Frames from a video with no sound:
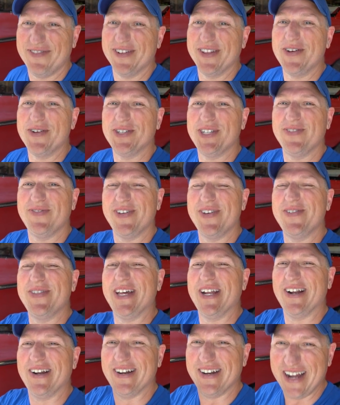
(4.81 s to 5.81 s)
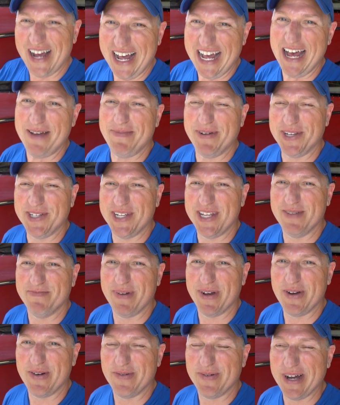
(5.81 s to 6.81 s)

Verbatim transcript: For those of you that are not happy to see the boat,